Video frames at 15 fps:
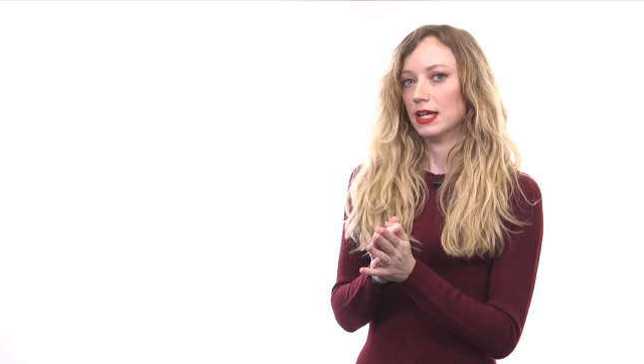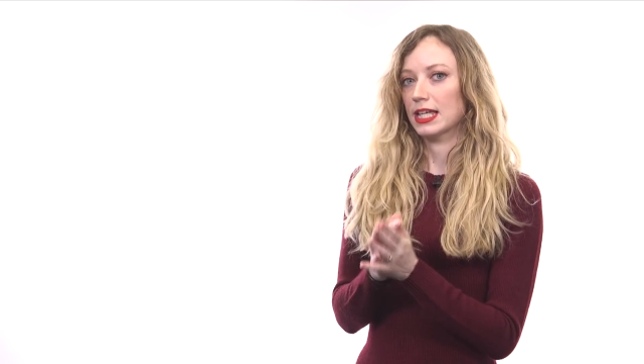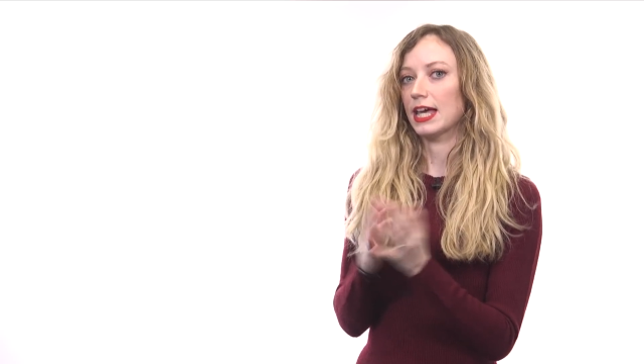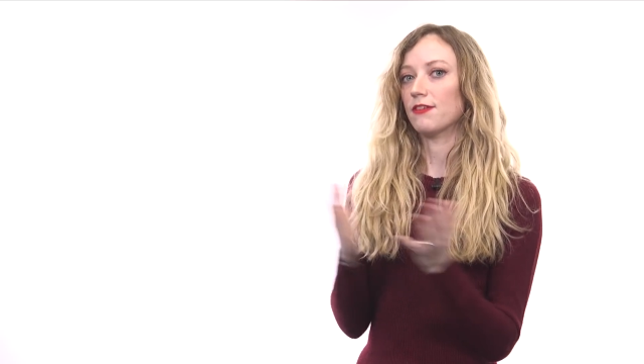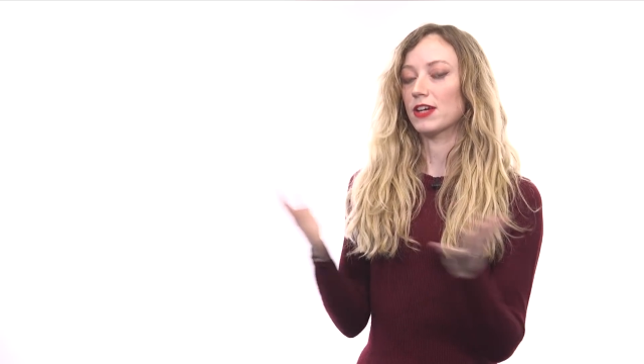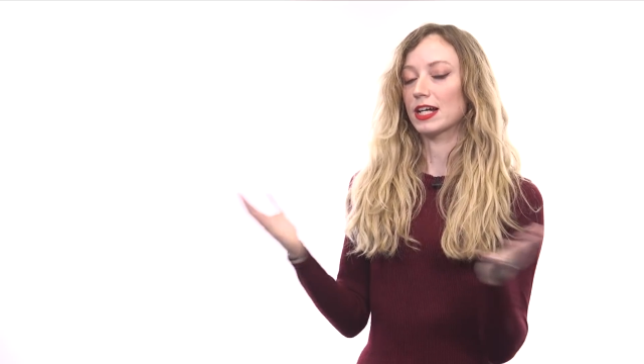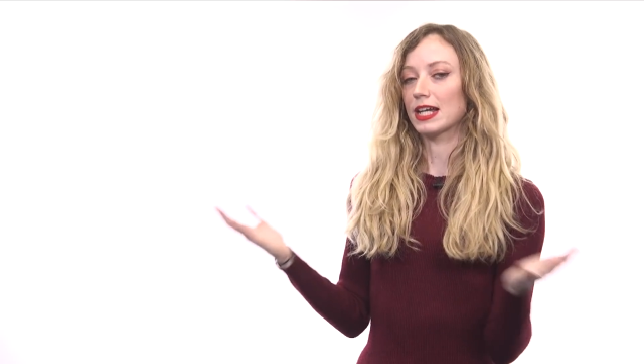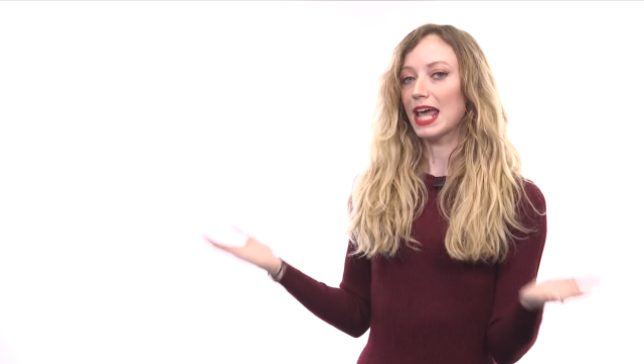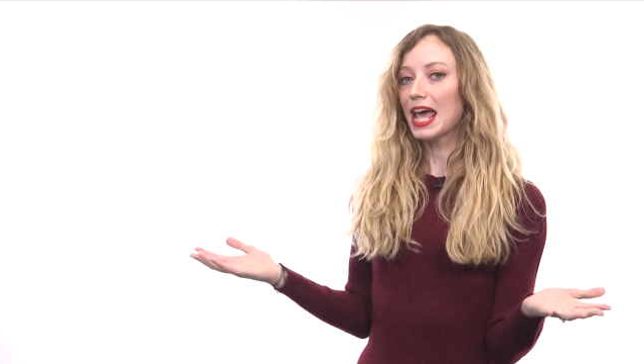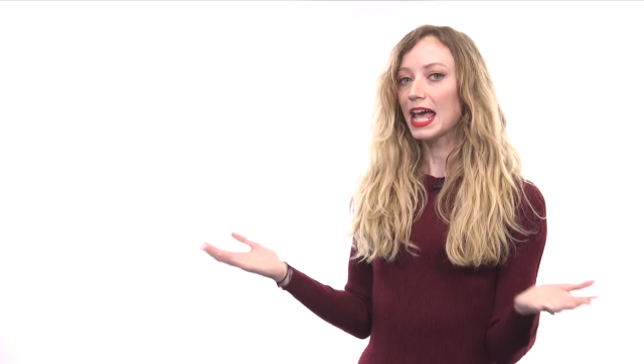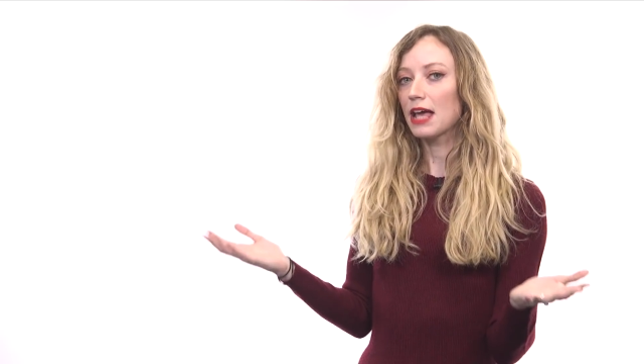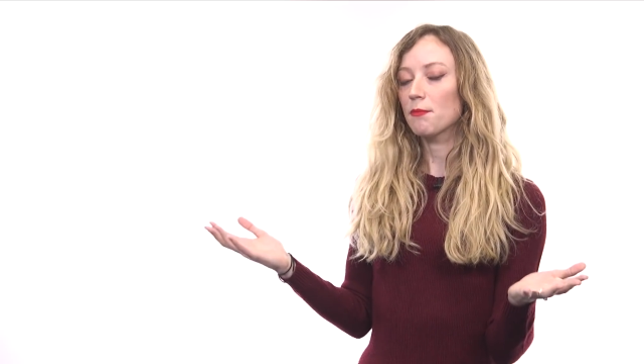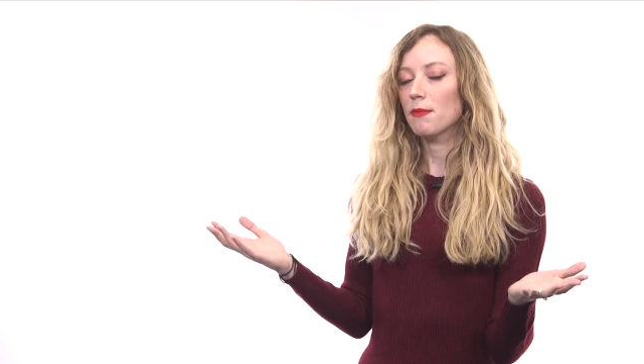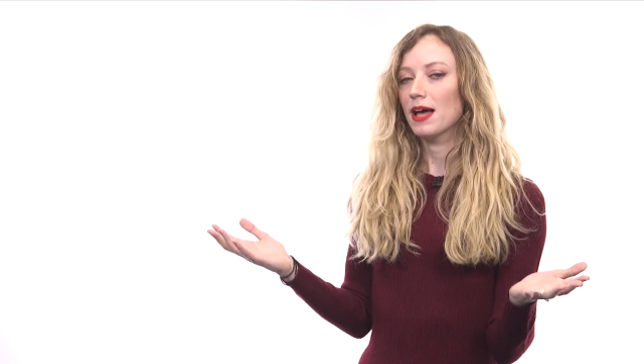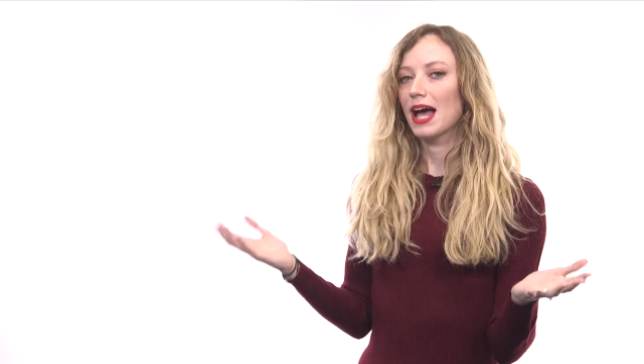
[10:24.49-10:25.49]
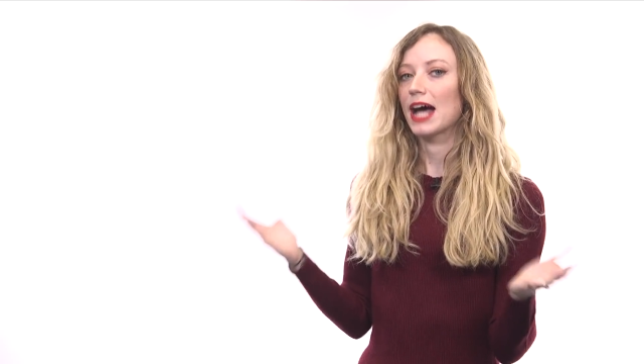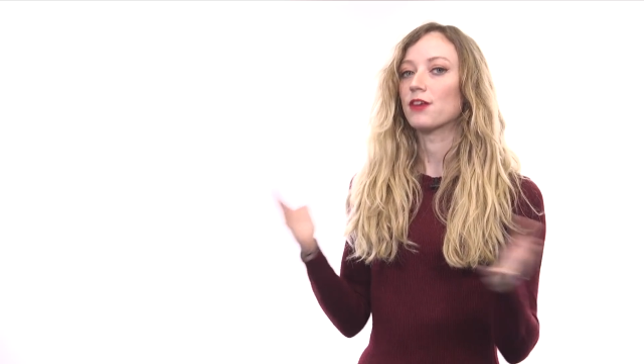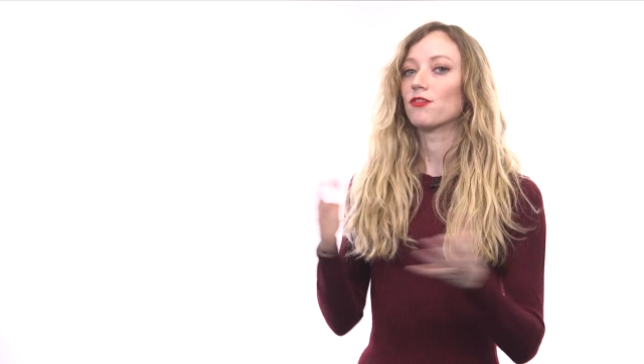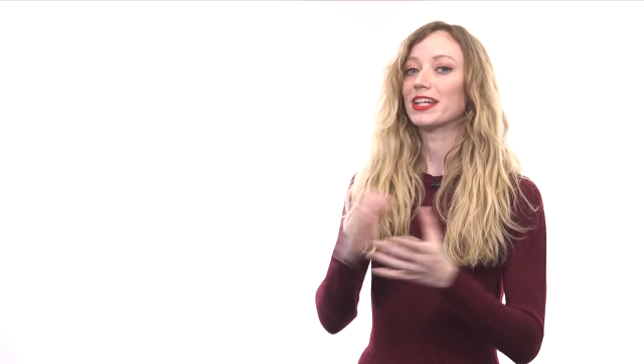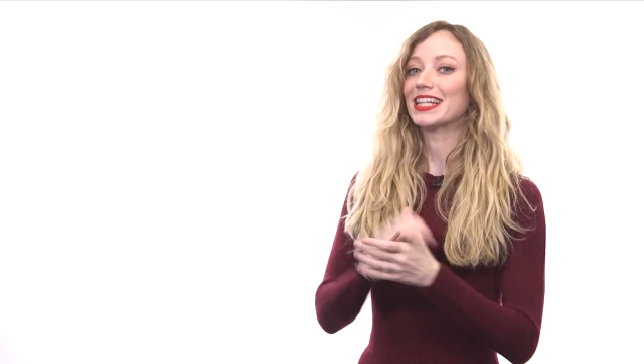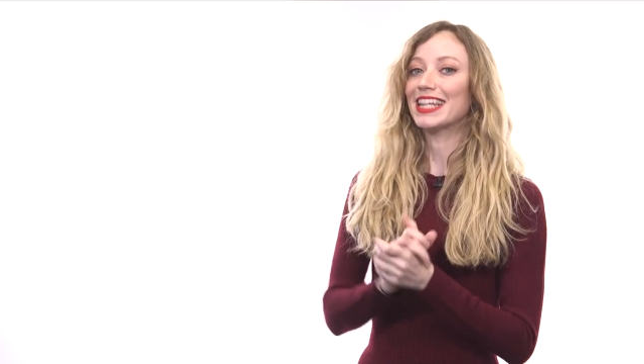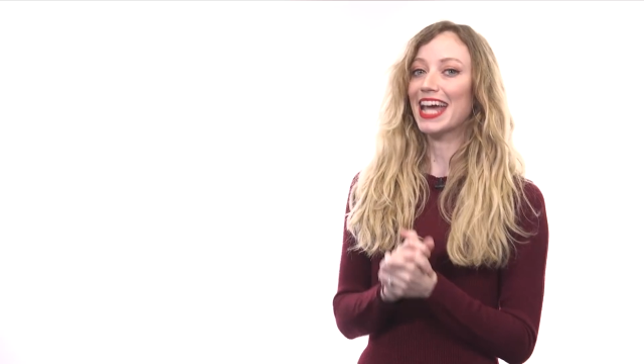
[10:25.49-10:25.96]
gave it a name, and
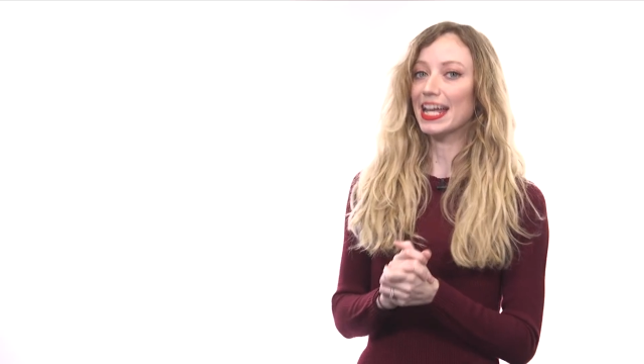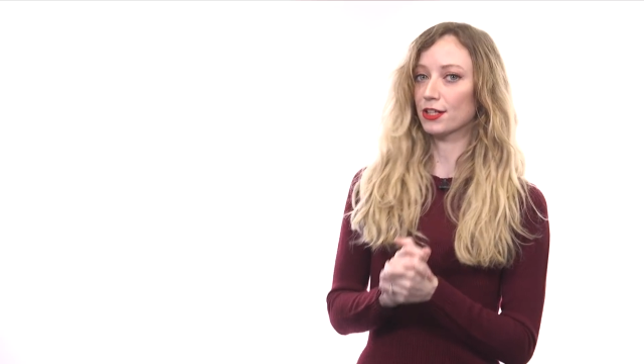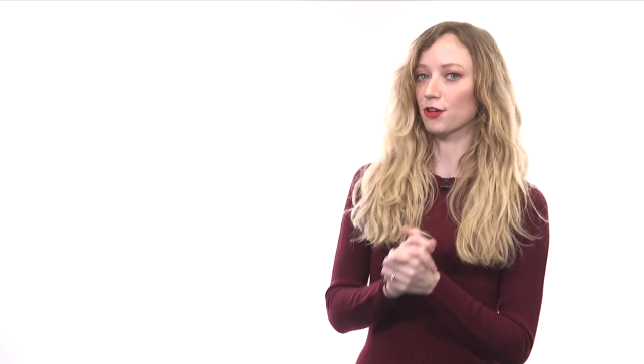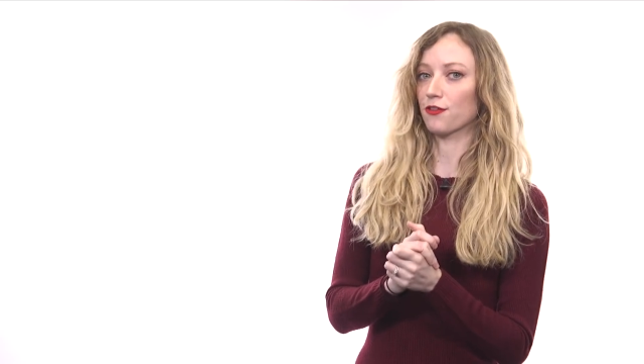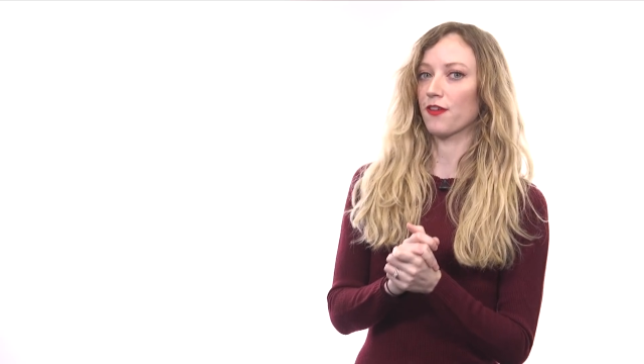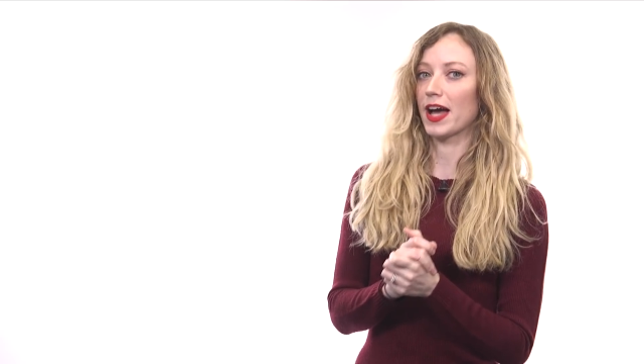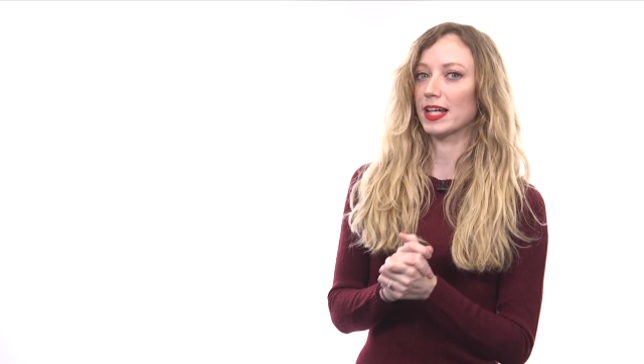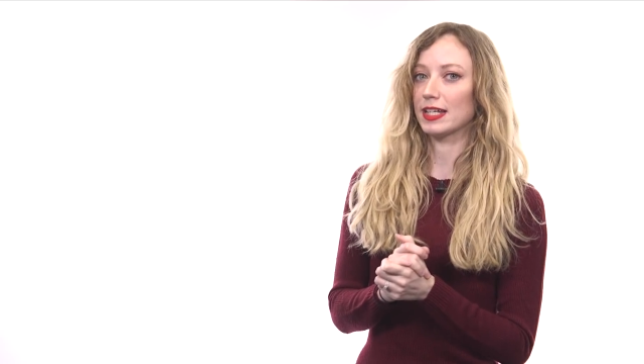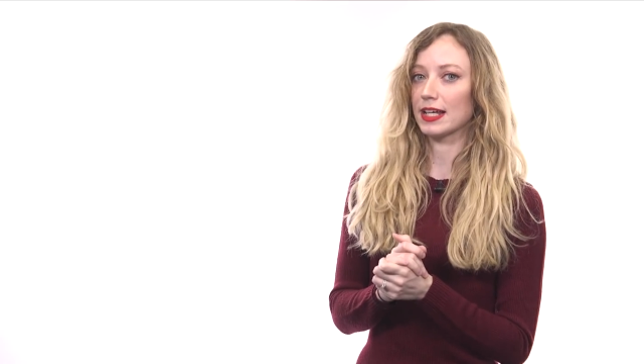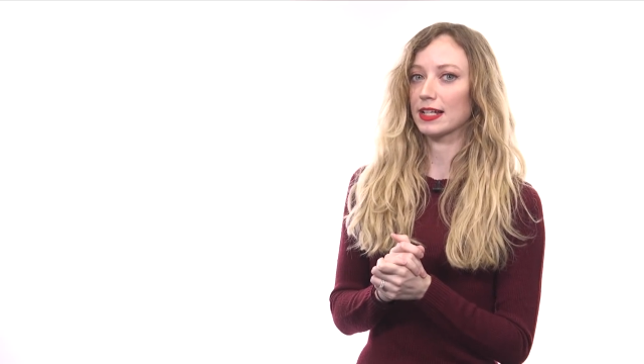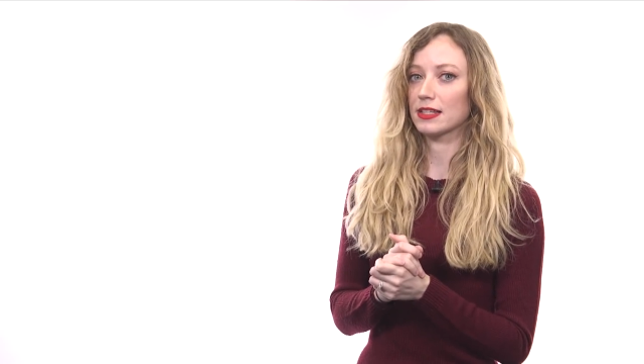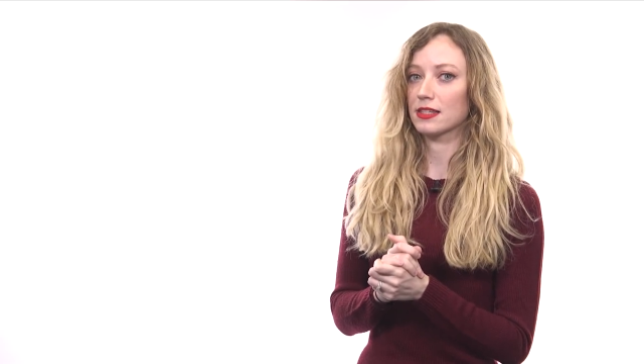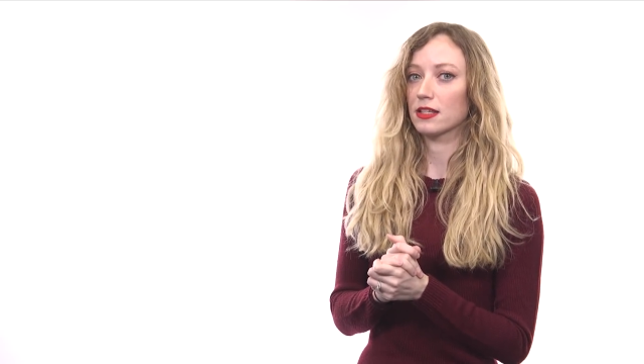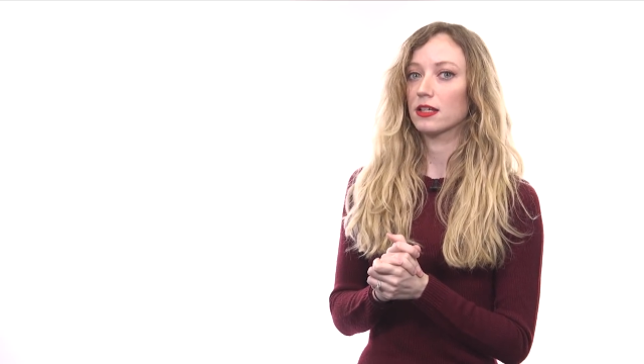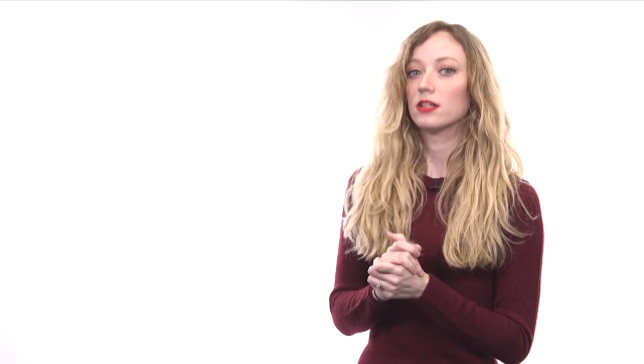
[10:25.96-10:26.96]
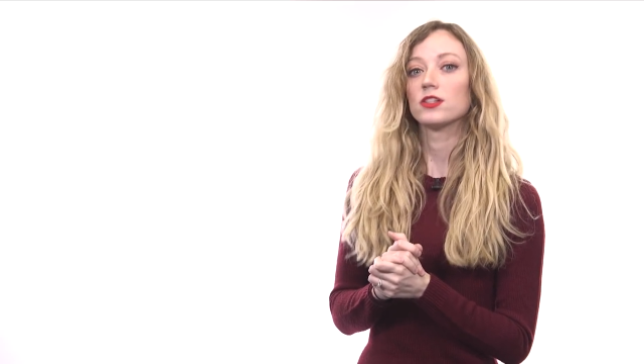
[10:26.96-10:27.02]
relayed their findings